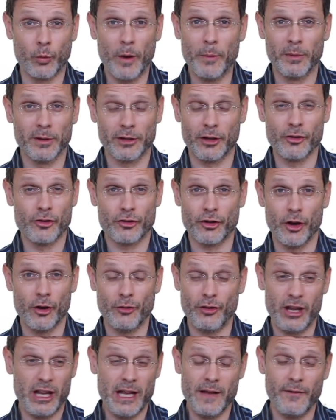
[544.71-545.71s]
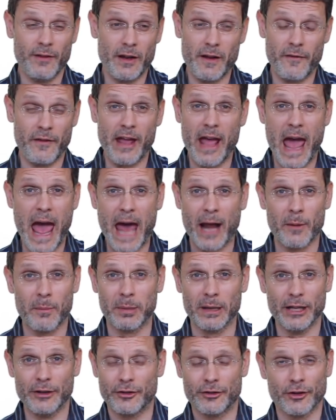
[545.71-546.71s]
Wimbledon shows, even if he had a
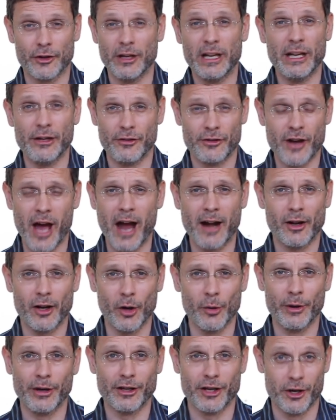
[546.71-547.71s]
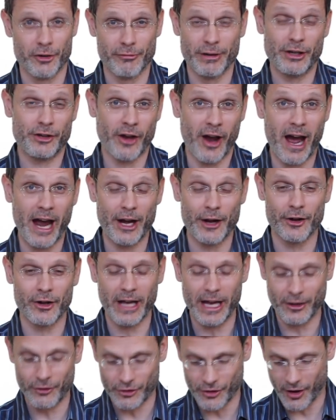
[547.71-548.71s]
blister, he's not going to retire
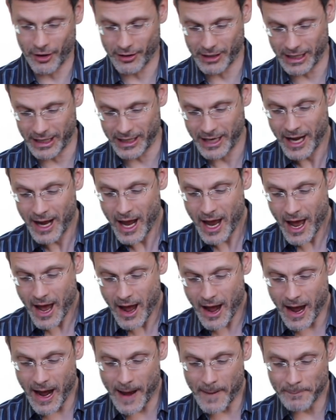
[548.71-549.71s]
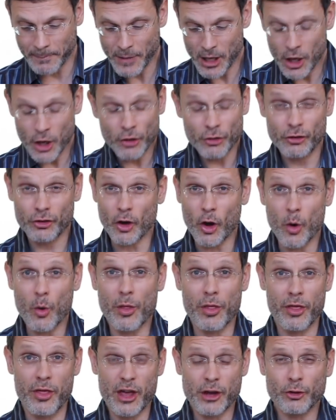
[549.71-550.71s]
like Chung did.
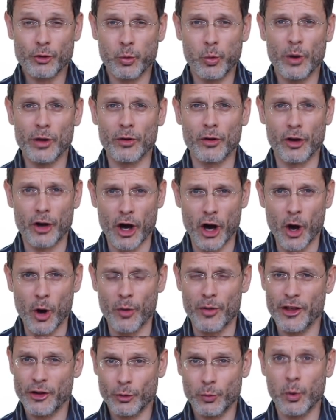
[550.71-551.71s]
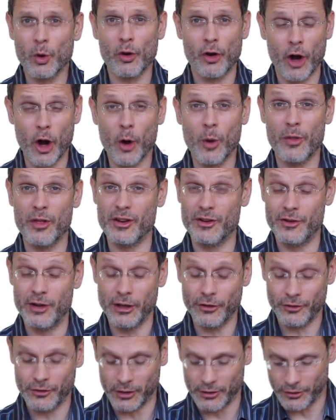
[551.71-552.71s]
So this will go the
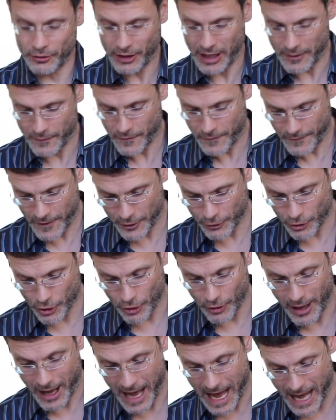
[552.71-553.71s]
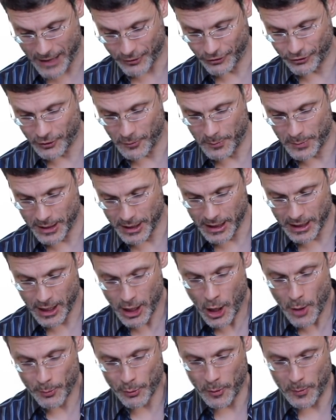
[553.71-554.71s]
distance, and Federer has to be
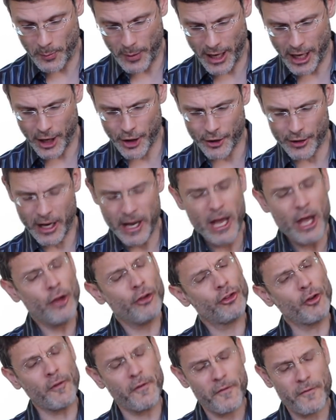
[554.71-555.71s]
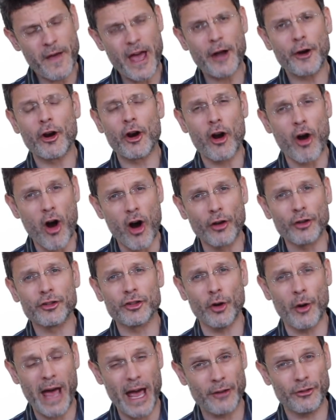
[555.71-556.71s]
prepared. So Federer
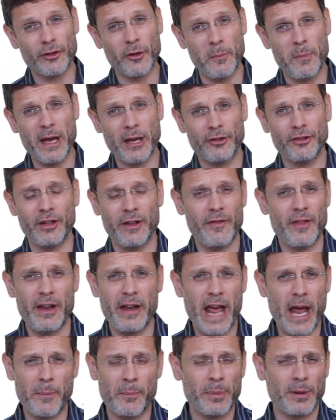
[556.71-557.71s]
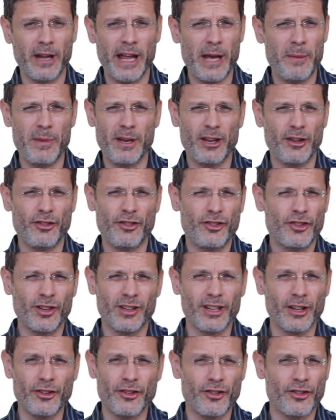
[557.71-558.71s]
also has to mix in the net play, because
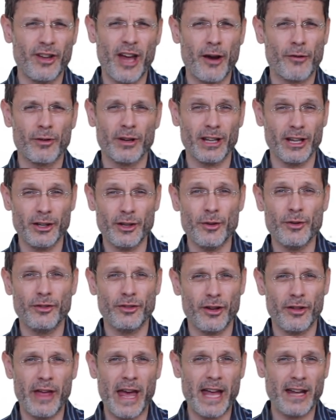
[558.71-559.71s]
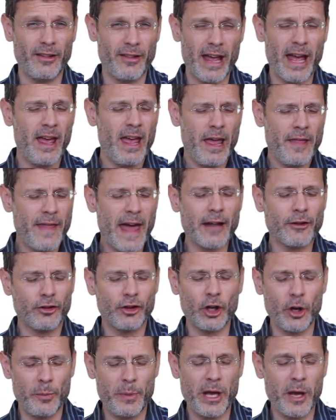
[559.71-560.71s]
Cilic is not really used to that. And that's
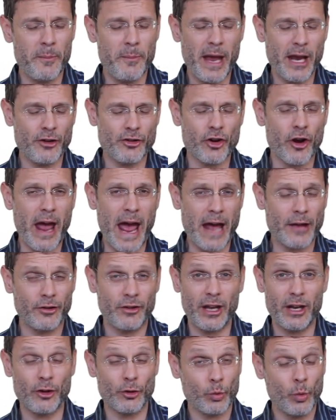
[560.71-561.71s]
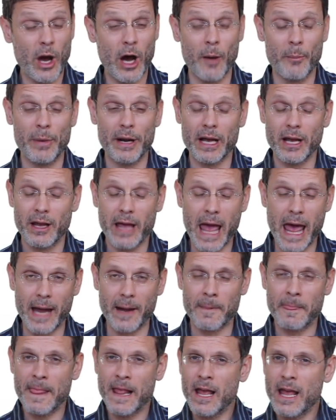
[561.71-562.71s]
going to be a major asset as well. But
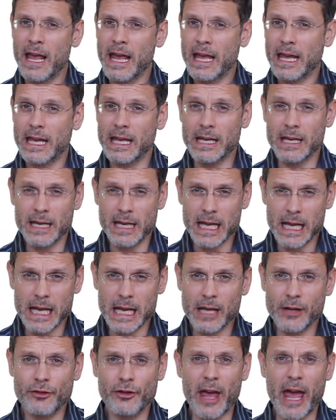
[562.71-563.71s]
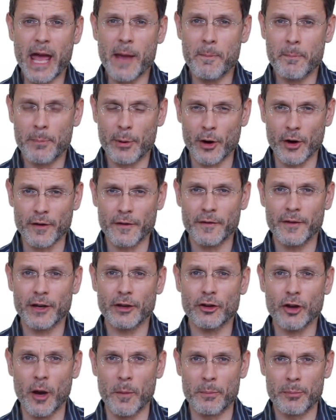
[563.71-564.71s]
again, He needs a
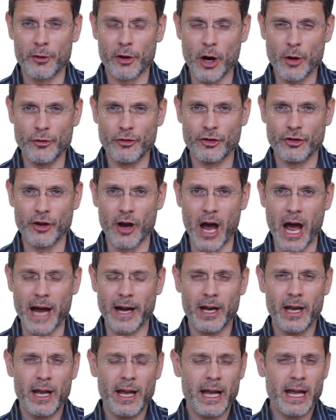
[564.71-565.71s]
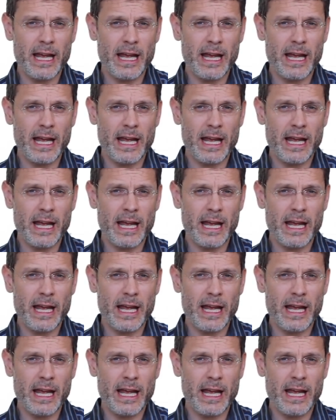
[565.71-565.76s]
perfect approach shot.